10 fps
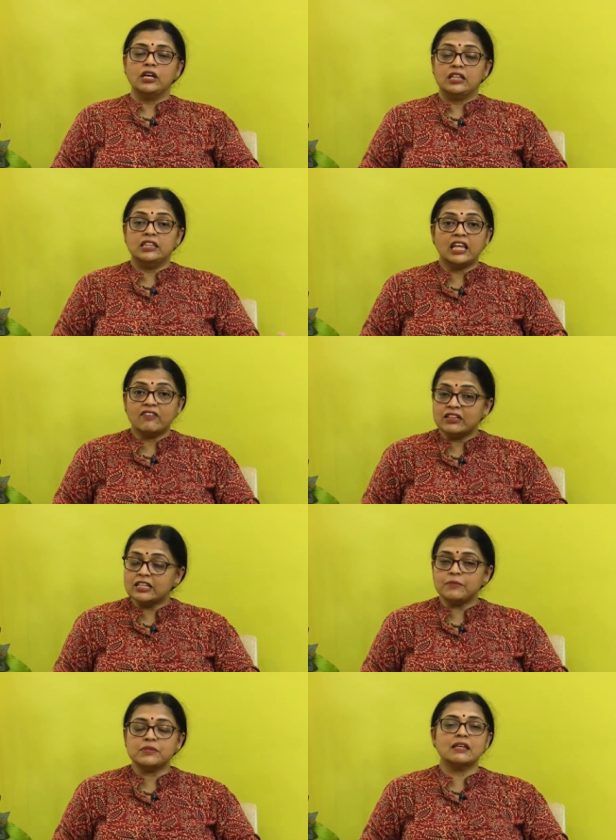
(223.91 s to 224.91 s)
they will
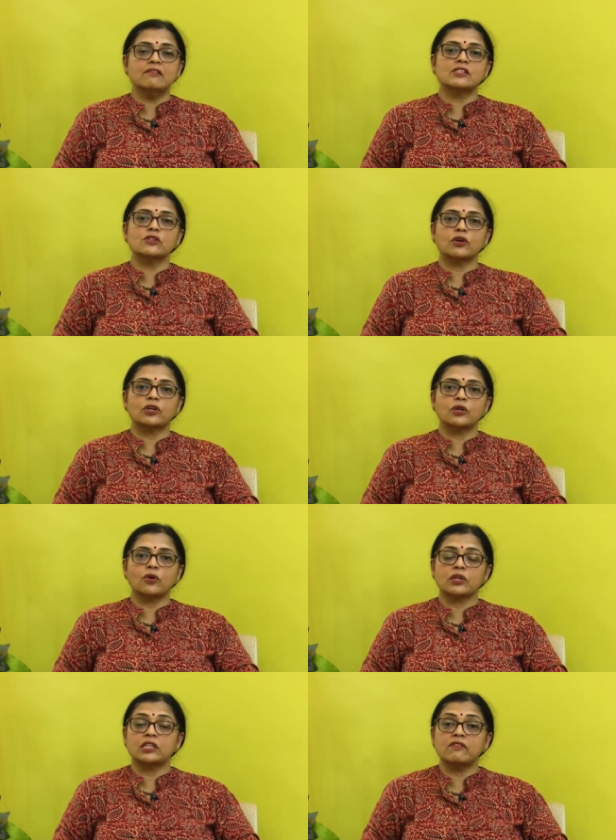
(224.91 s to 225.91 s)
themselves not
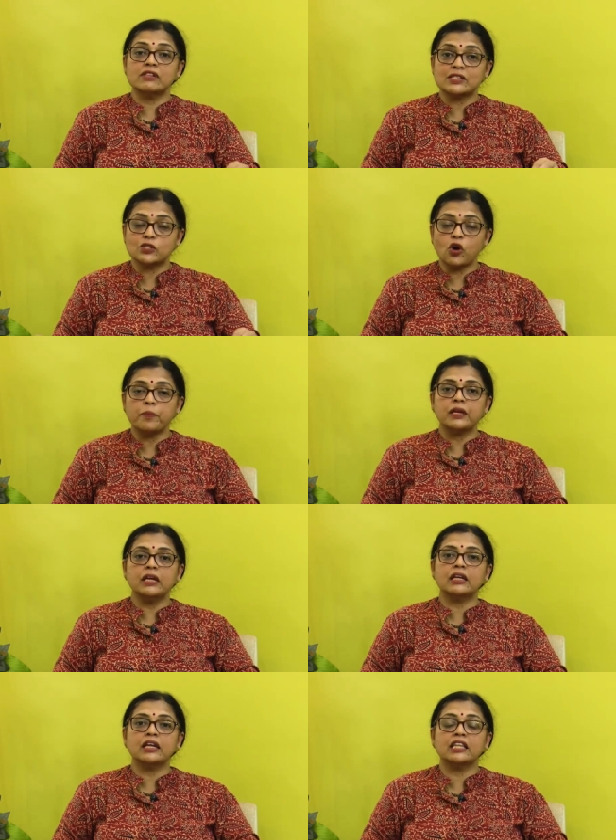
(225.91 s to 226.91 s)
talk, they will stop
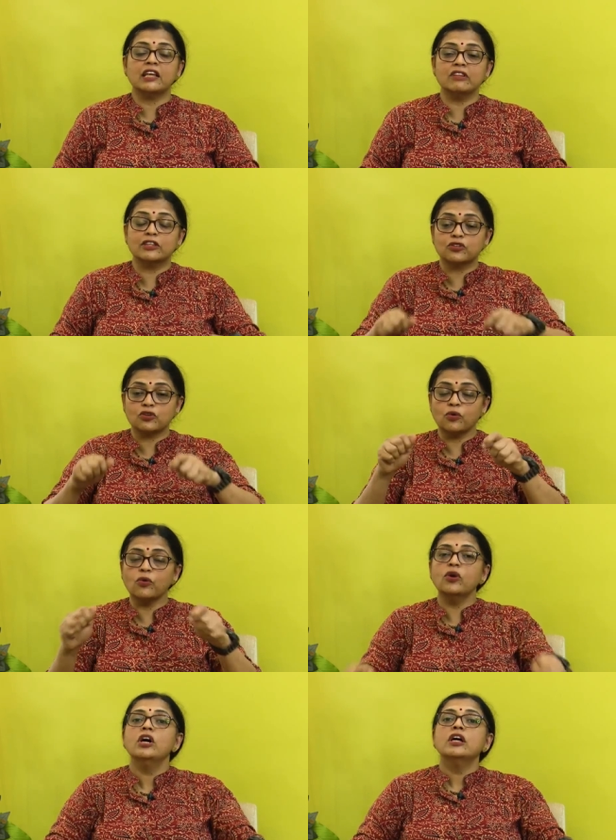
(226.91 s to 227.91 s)
eating, they will
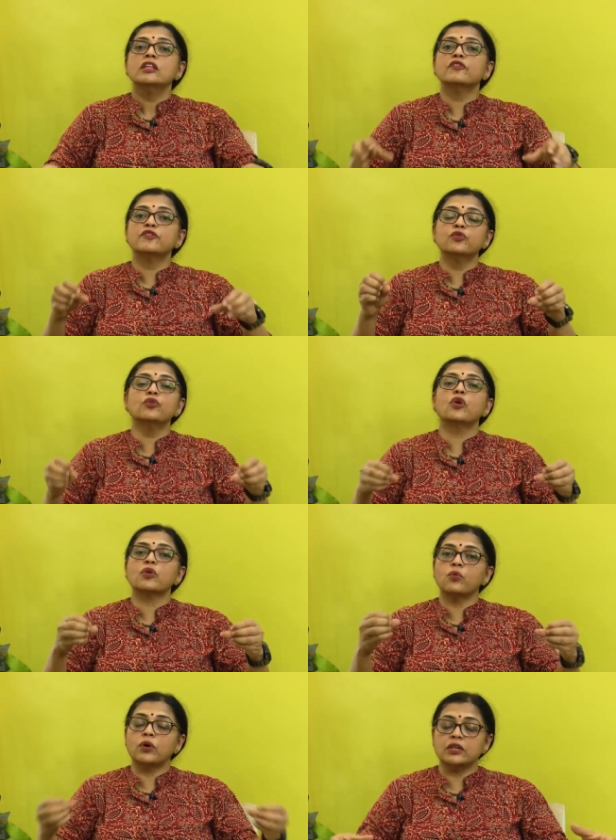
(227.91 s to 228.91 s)
throw the food
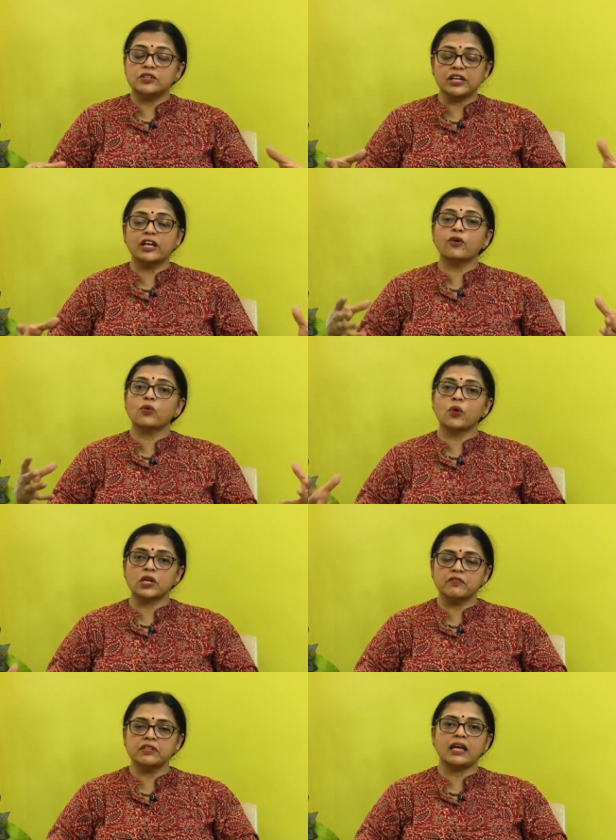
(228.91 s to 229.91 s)
or drink or
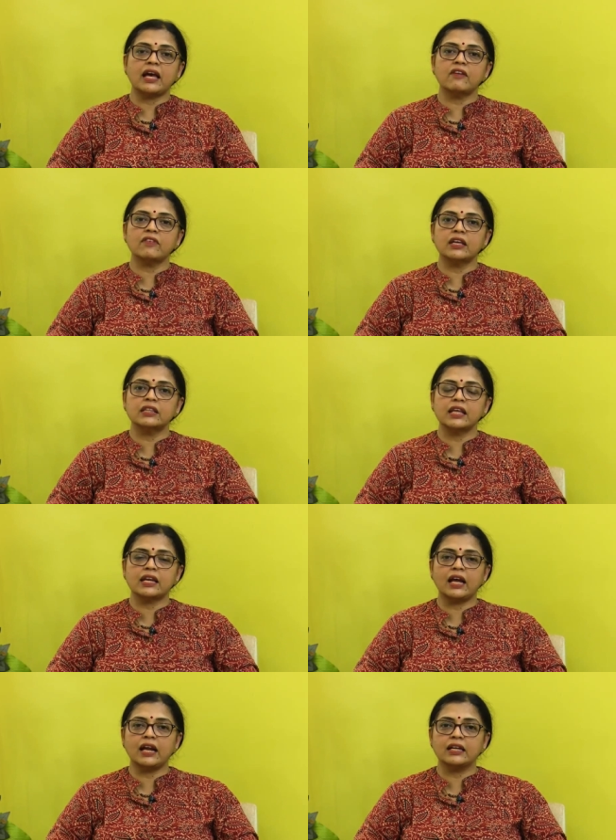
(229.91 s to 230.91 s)
whatever they are having in their
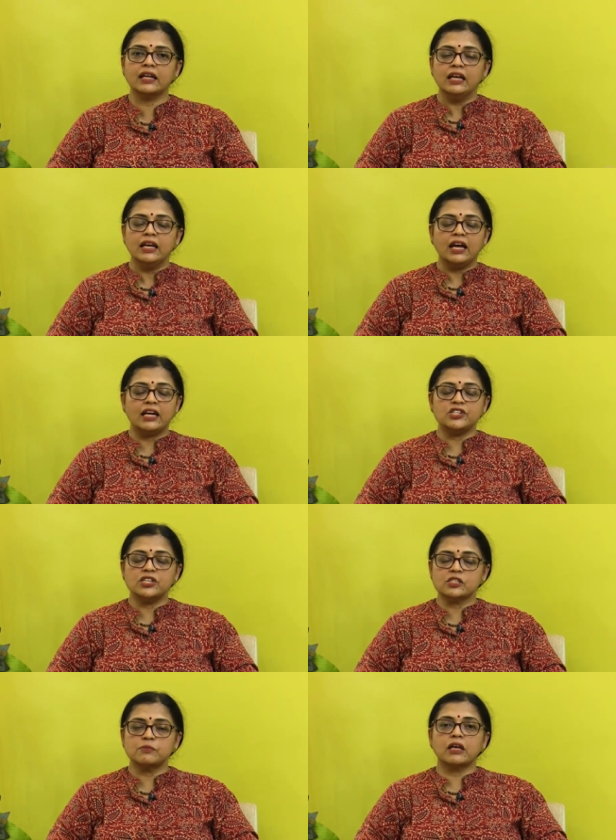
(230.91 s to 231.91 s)
hand and
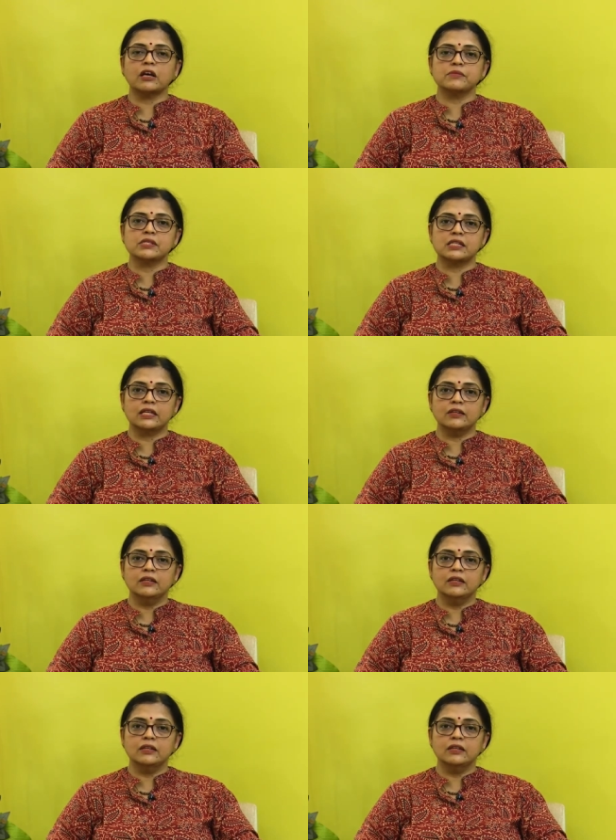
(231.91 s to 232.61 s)
just become still.